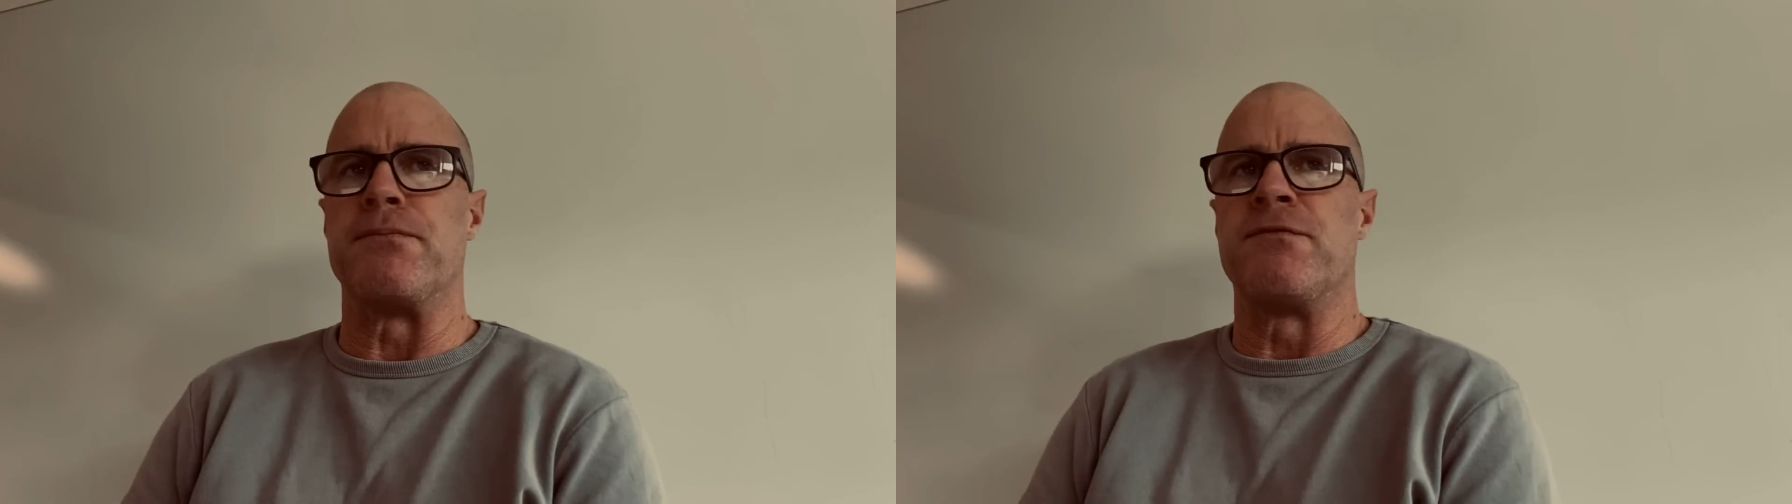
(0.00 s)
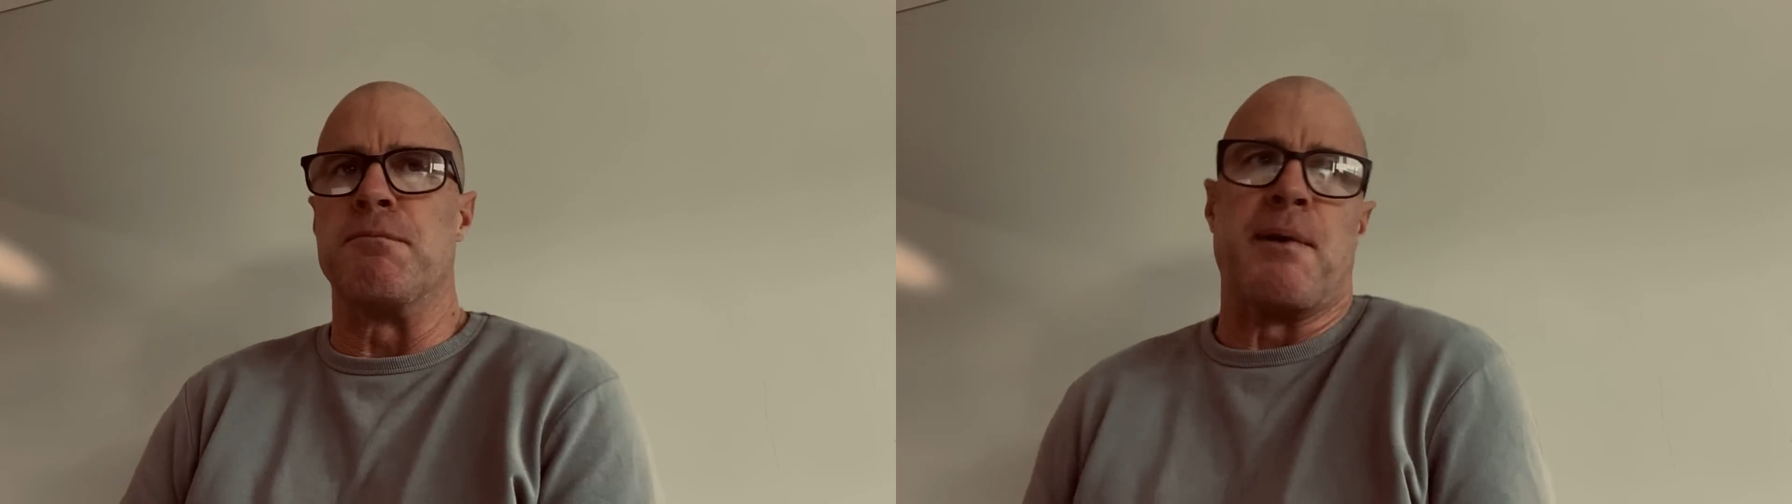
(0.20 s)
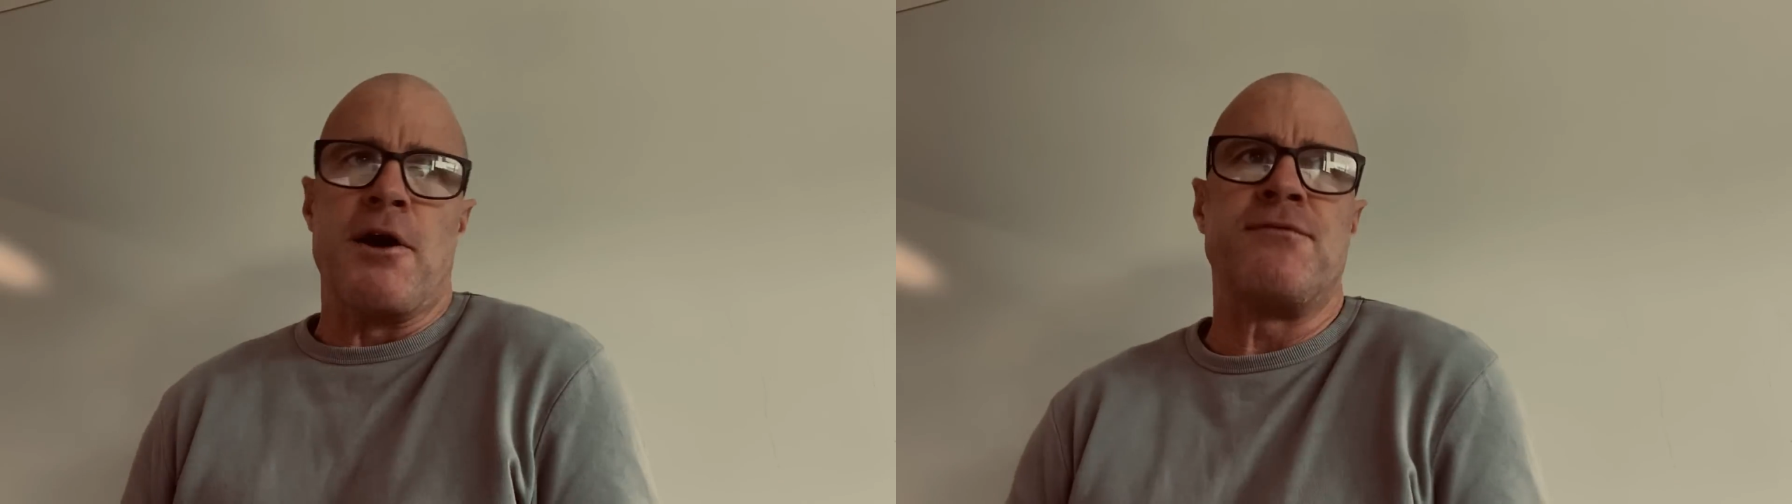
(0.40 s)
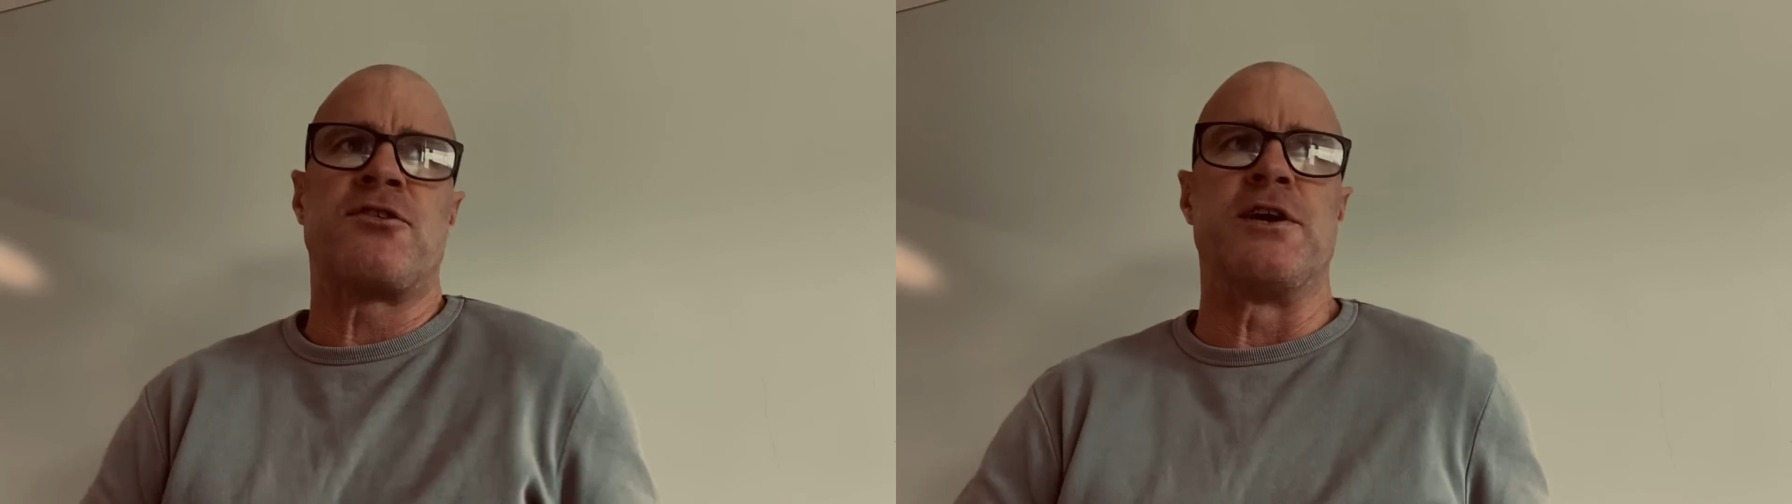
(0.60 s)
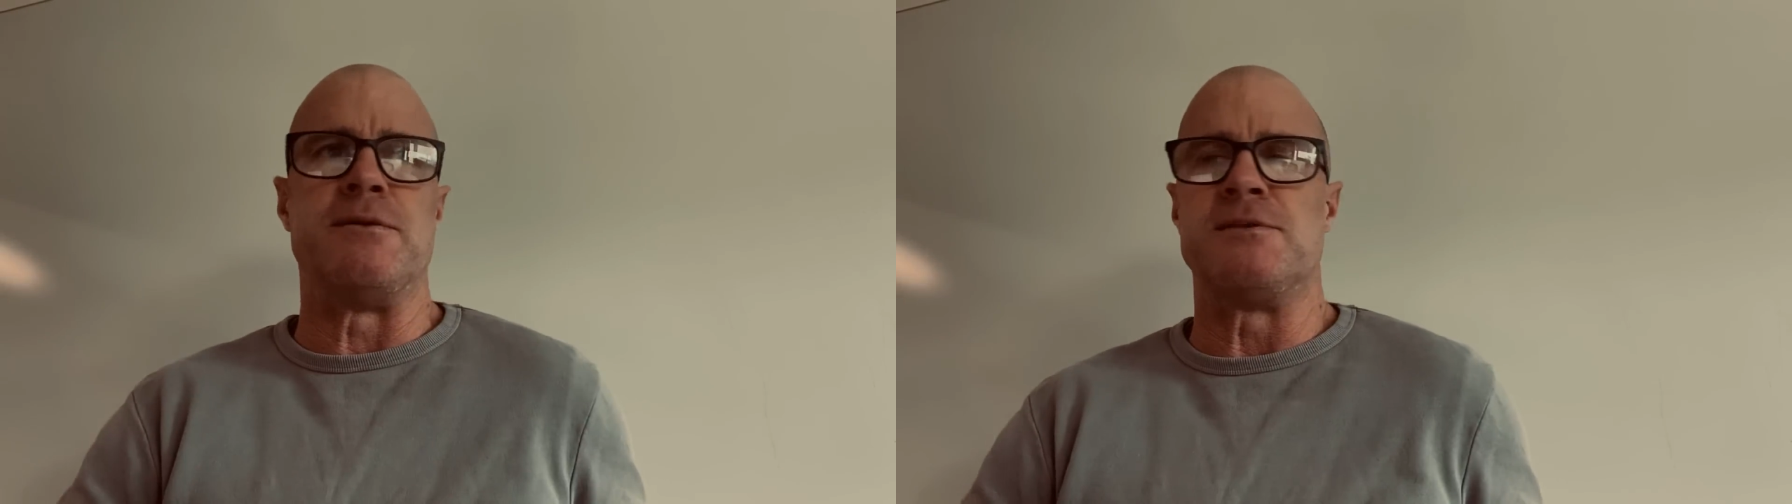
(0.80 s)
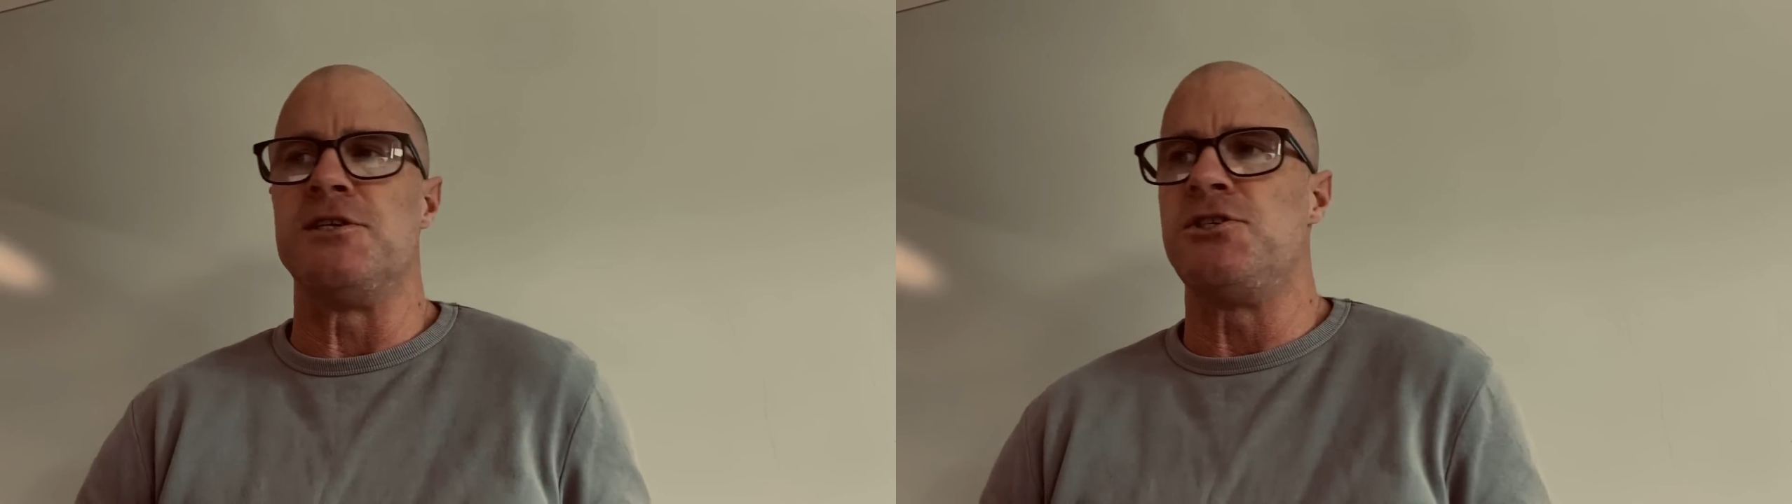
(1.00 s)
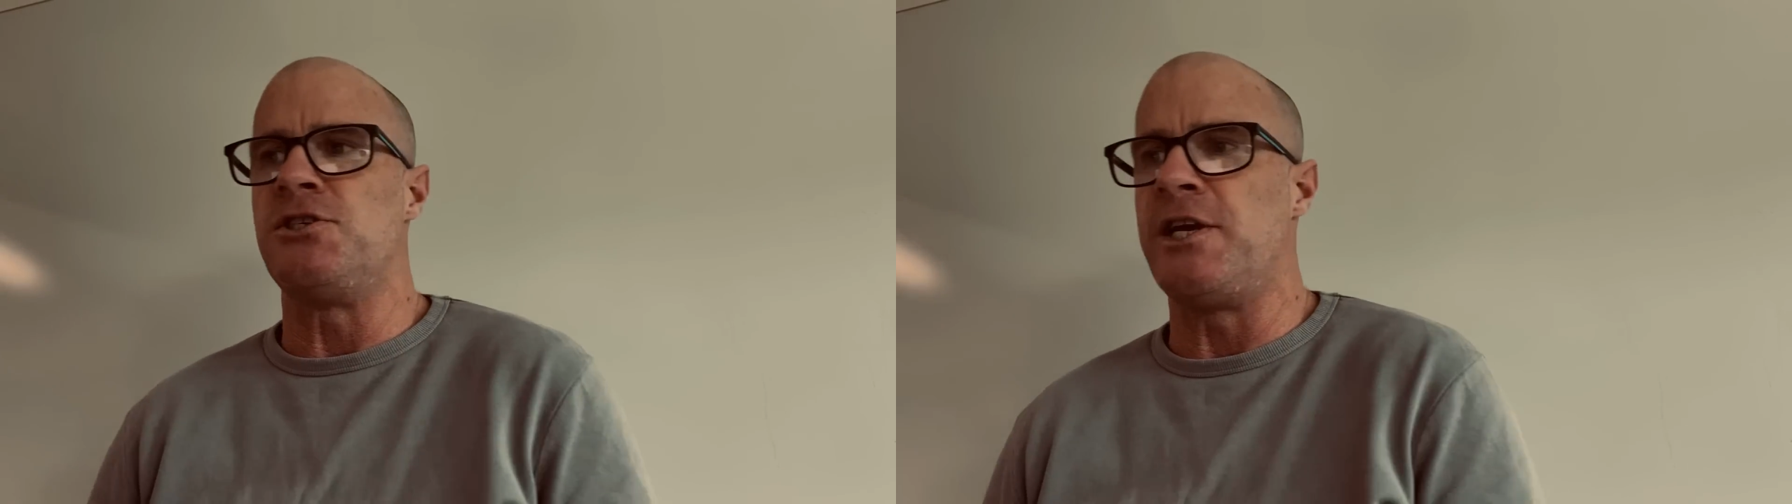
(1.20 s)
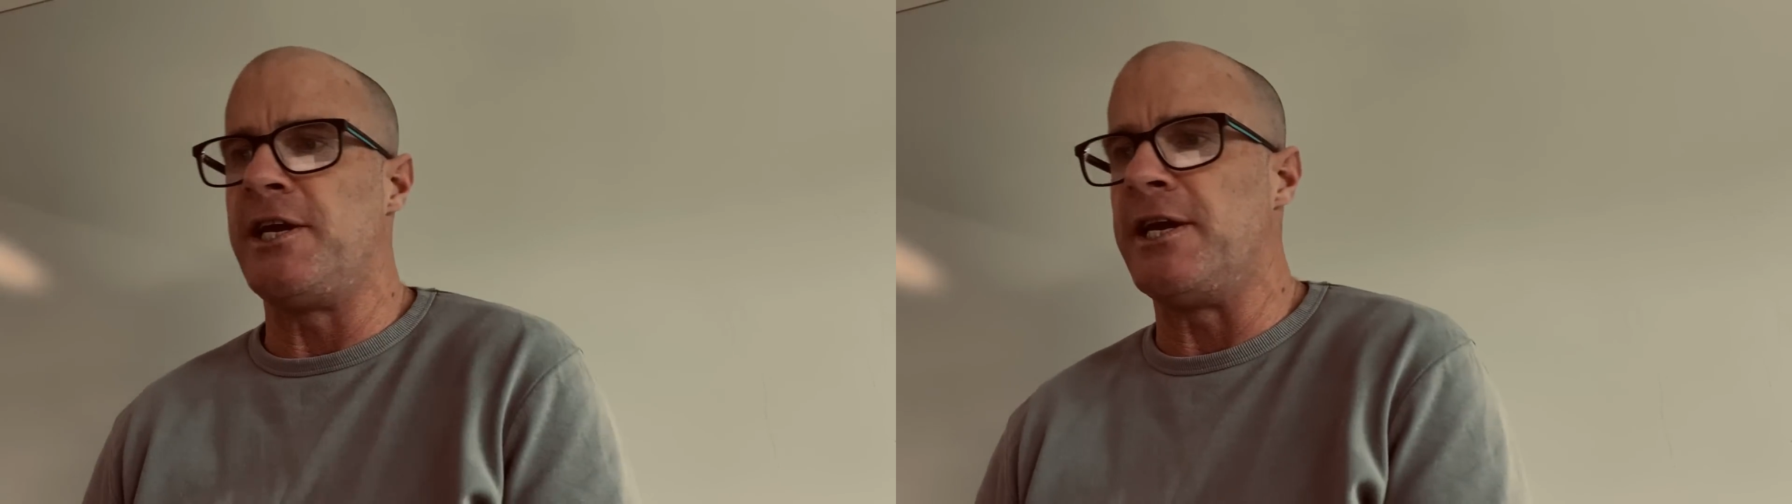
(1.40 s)
for both teams this
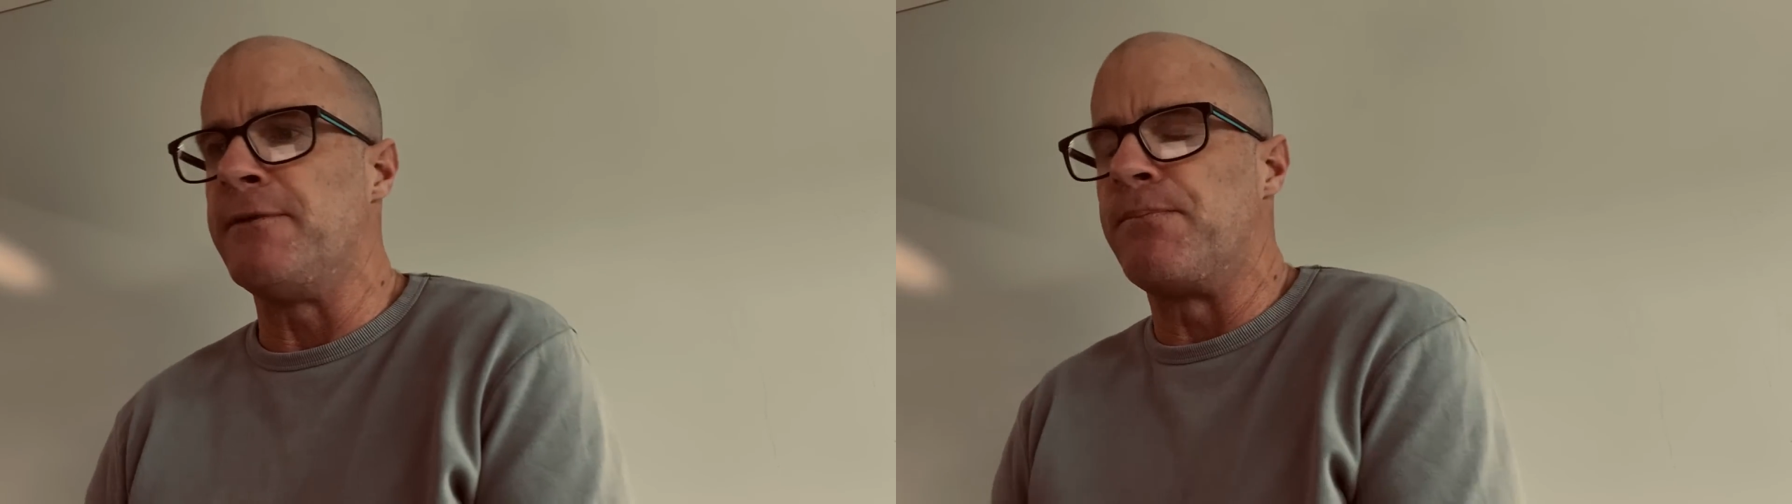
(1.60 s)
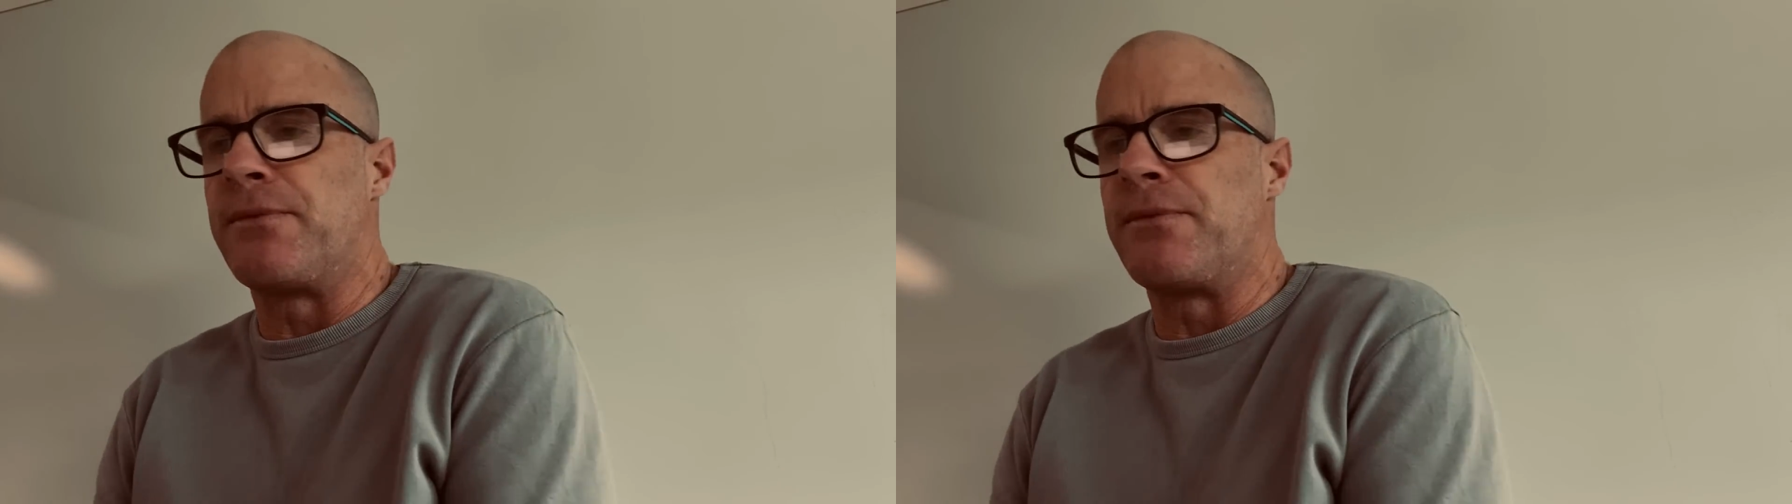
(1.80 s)
year